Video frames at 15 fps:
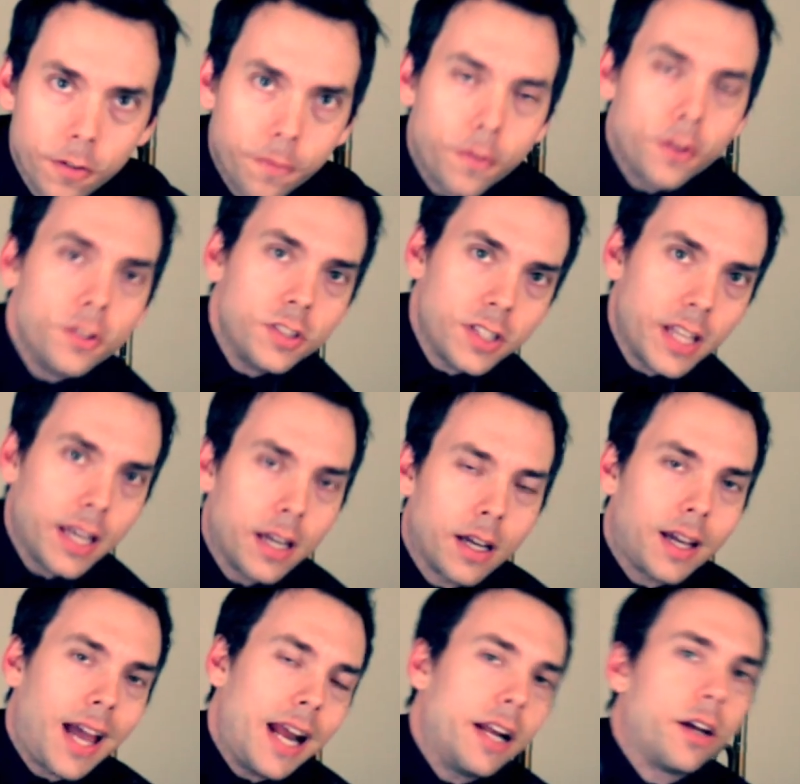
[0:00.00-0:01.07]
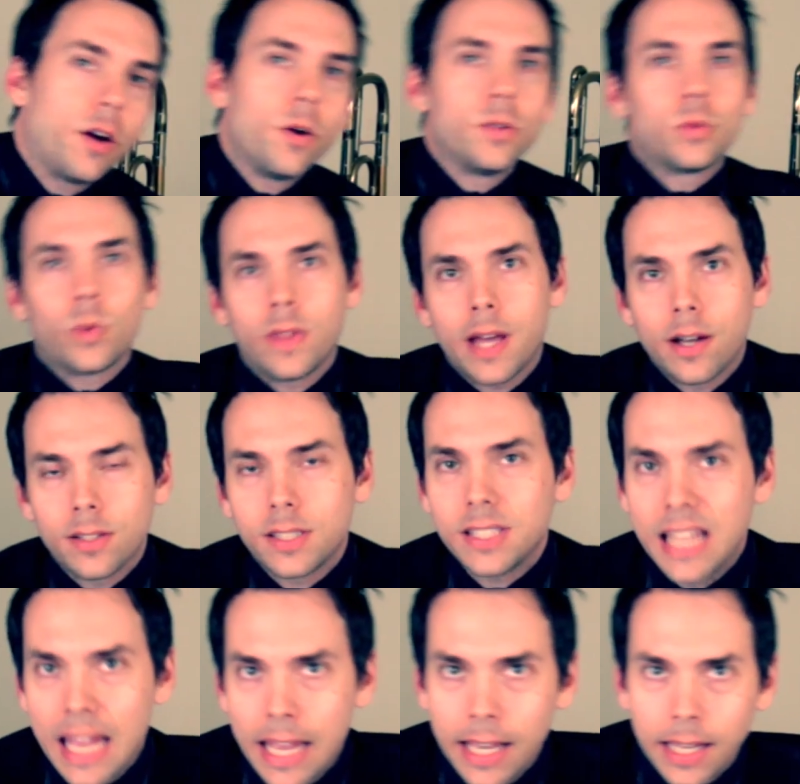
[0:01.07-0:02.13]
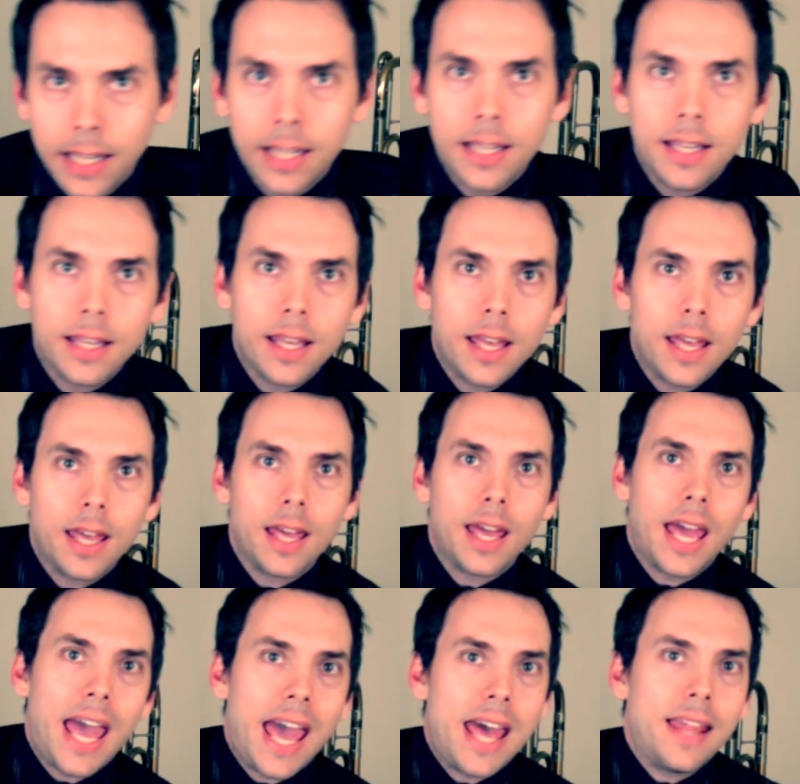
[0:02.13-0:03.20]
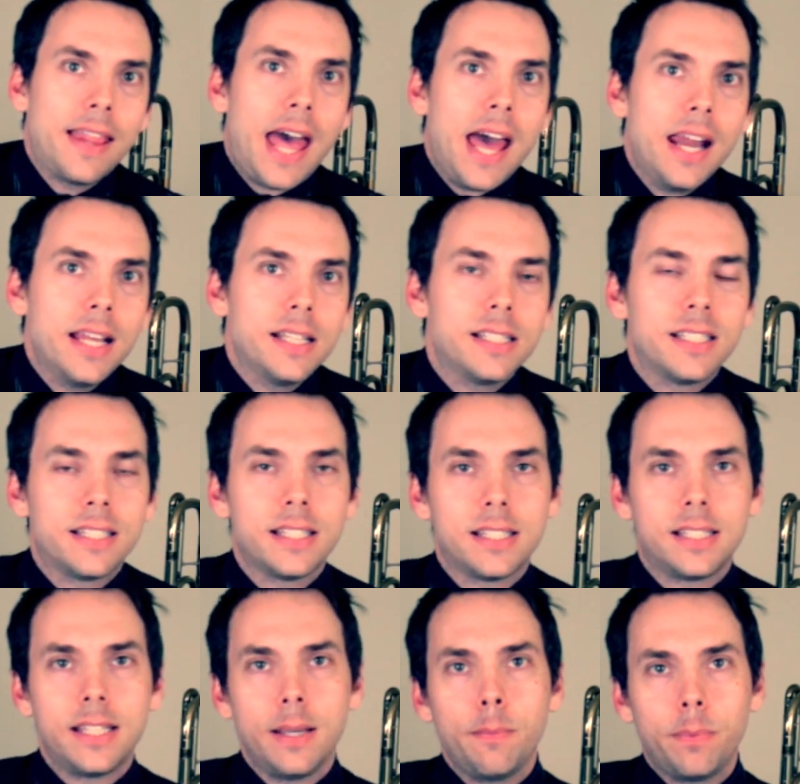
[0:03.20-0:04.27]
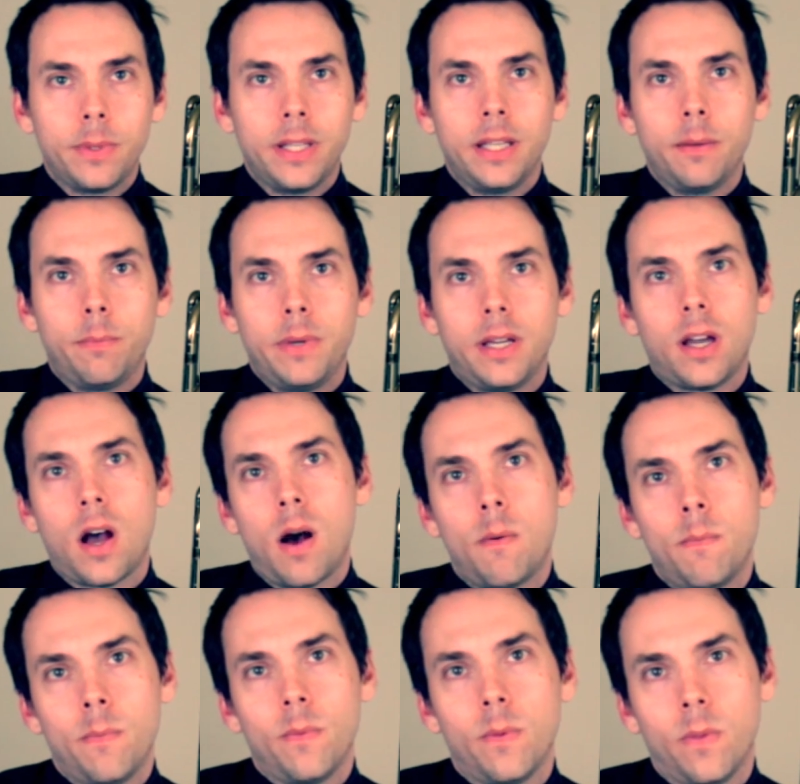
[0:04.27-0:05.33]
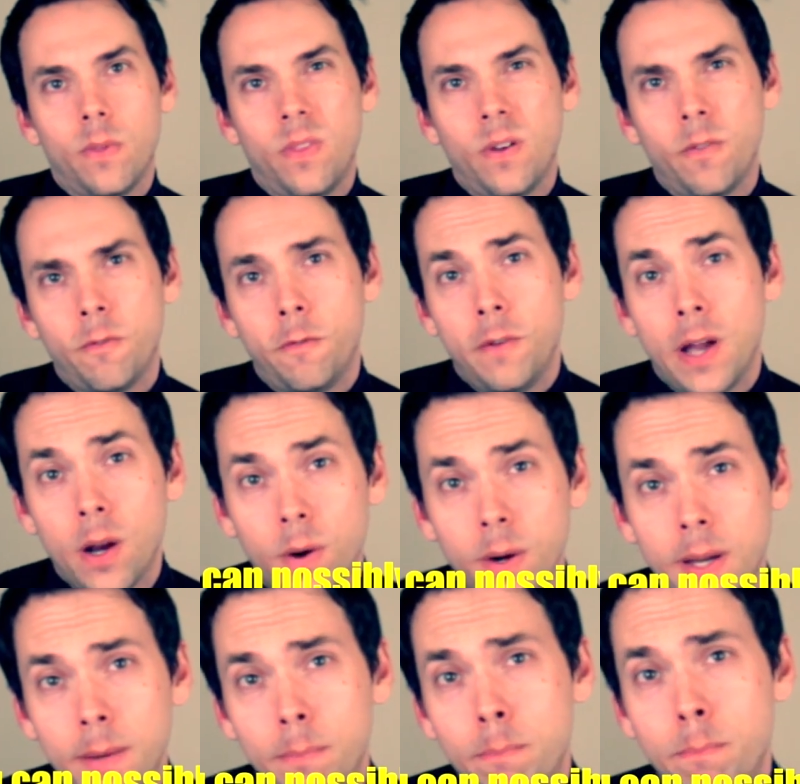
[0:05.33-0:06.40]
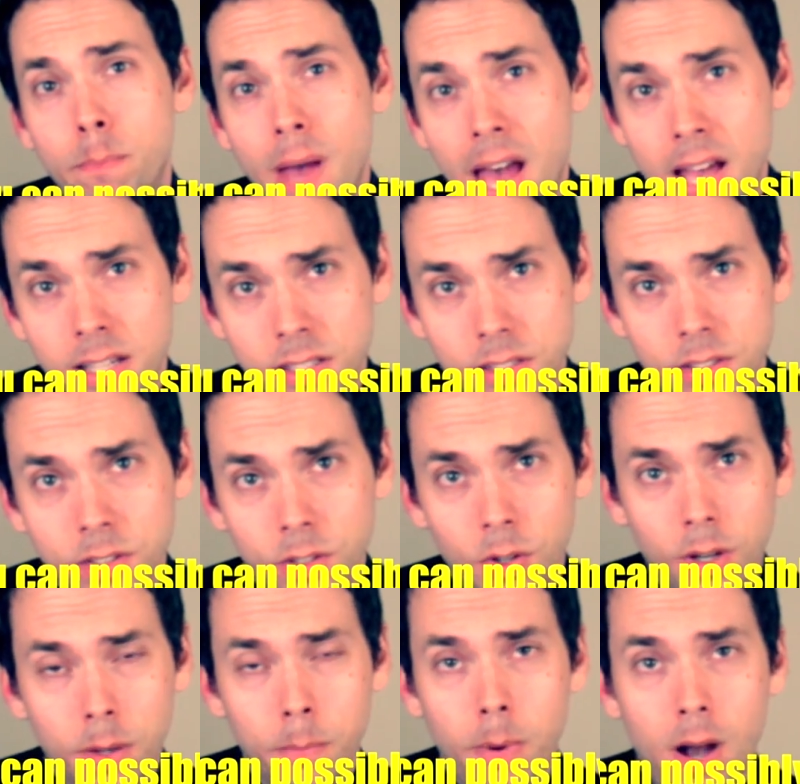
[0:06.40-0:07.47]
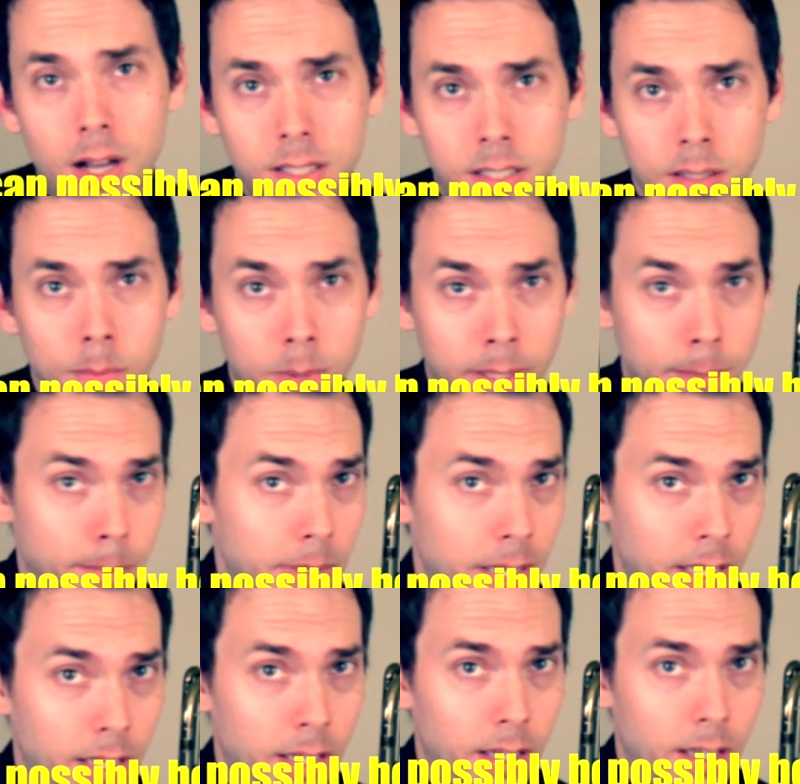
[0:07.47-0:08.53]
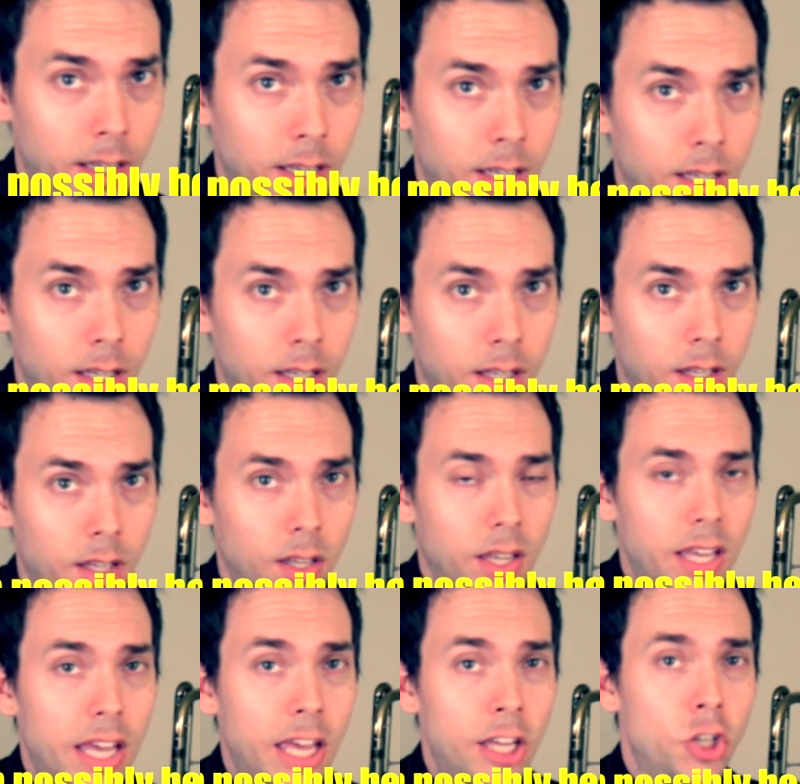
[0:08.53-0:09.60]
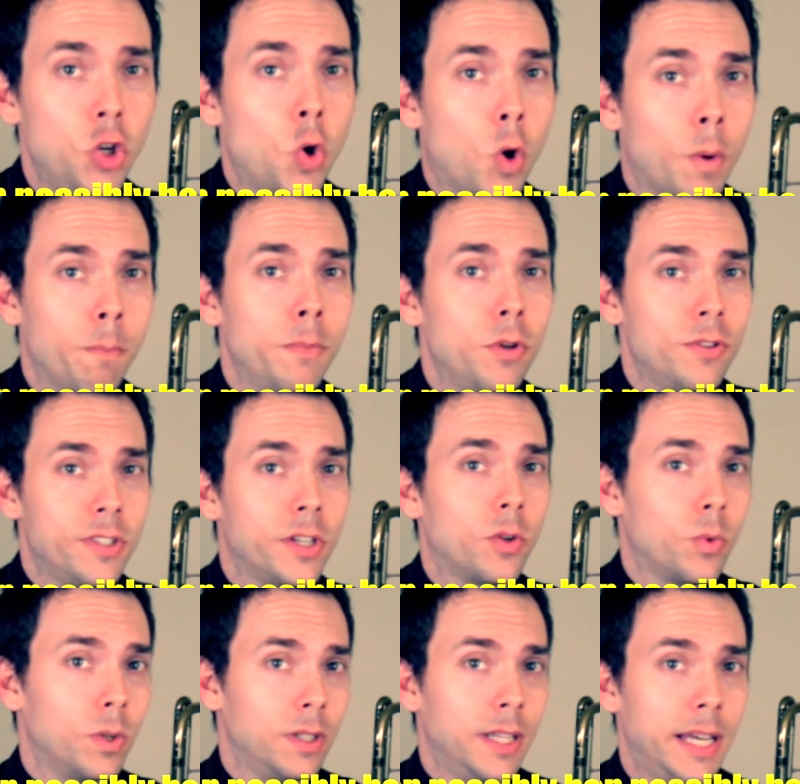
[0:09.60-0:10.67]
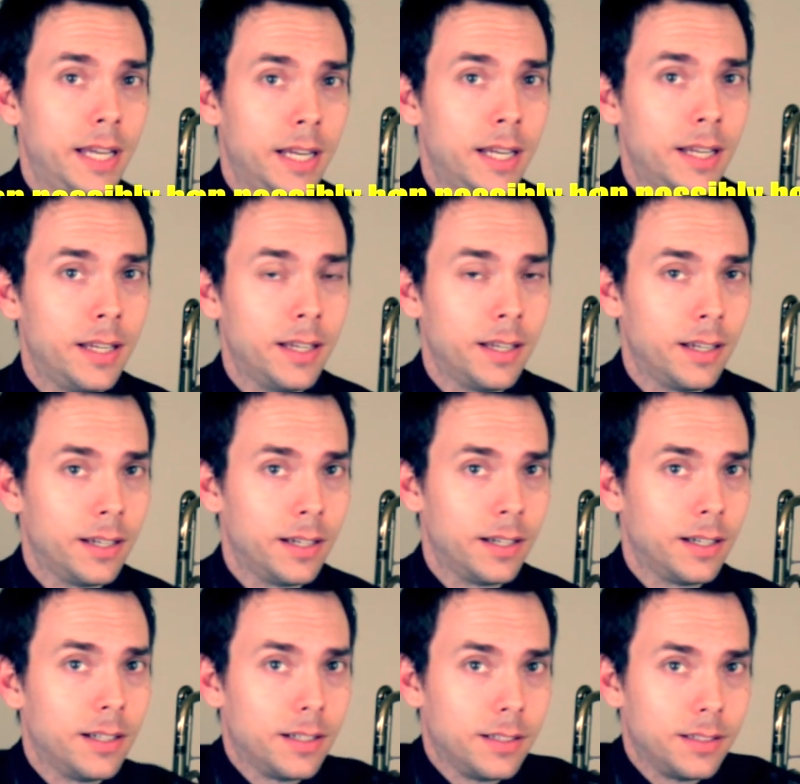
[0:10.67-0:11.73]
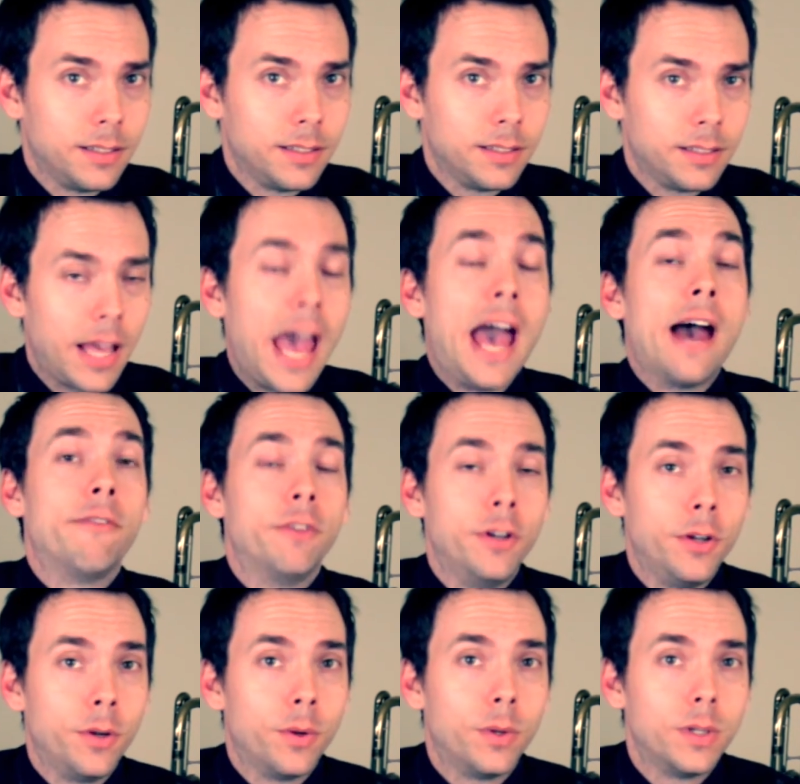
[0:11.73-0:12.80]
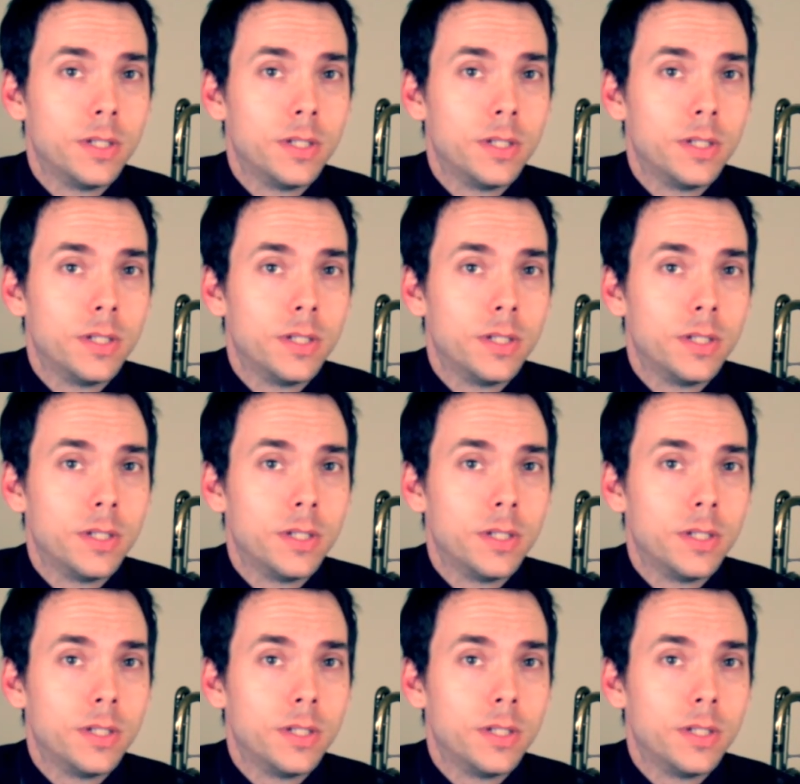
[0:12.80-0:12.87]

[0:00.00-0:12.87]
The first thing kind of goes without saying, and that is to simply become the very best you can possibly be at your music-related avenue.